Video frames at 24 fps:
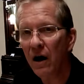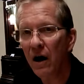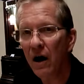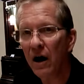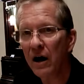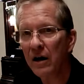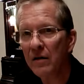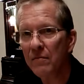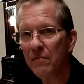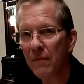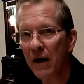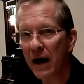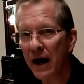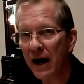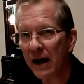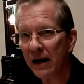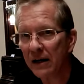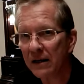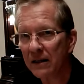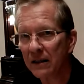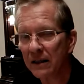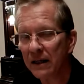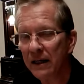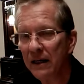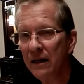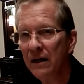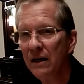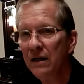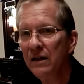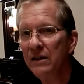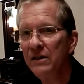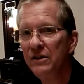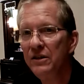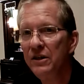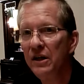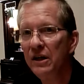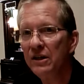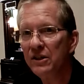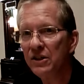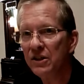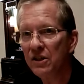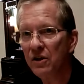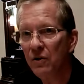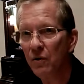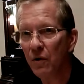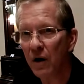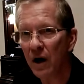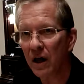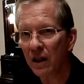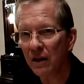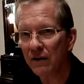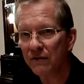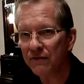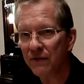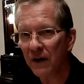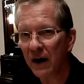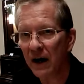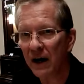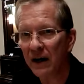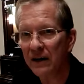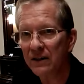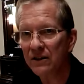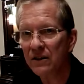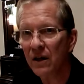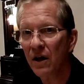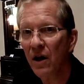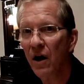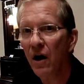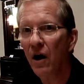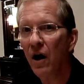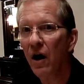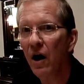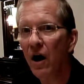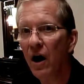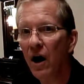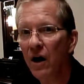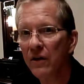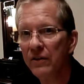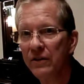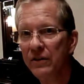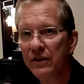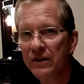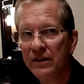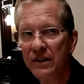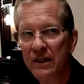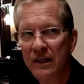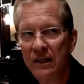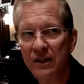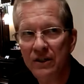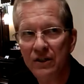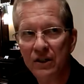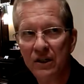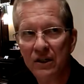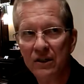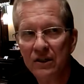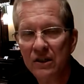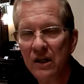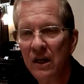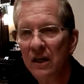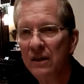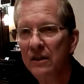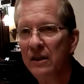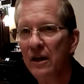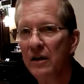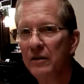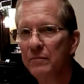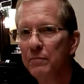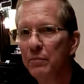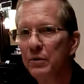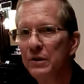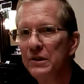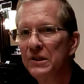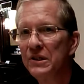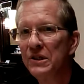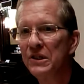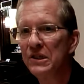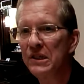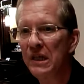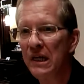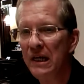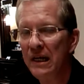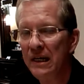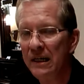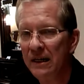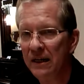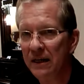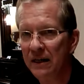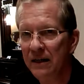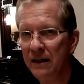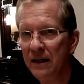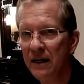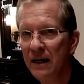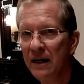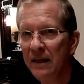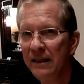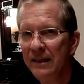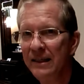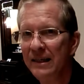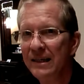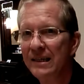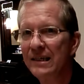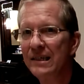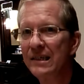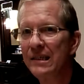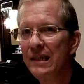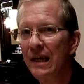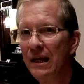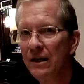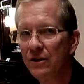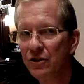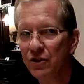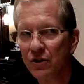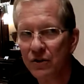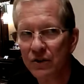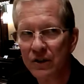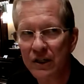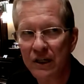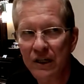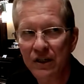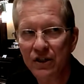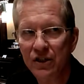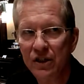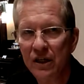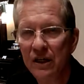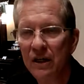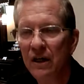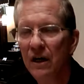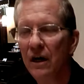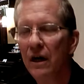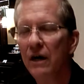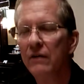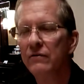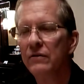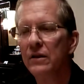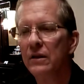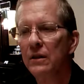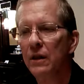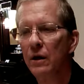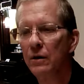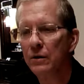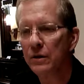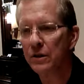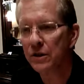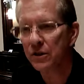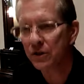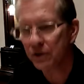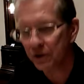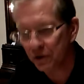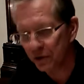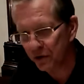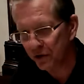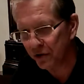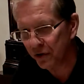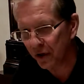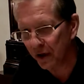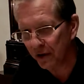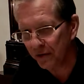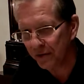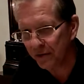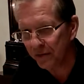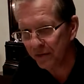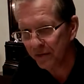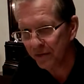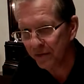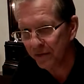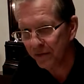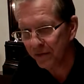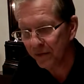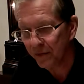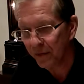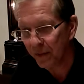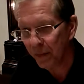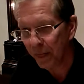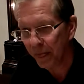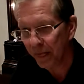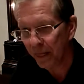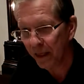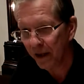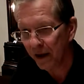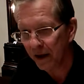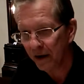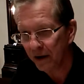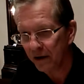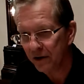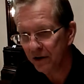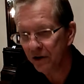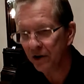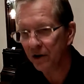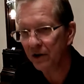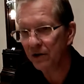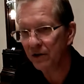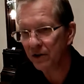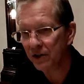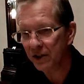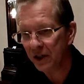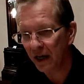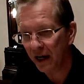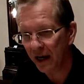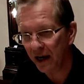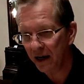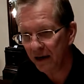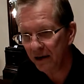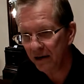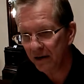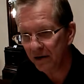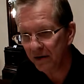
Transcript: automatically disqualifies all the teachings that preceded the essential teaching of the Lotus Sutra. Do you understand?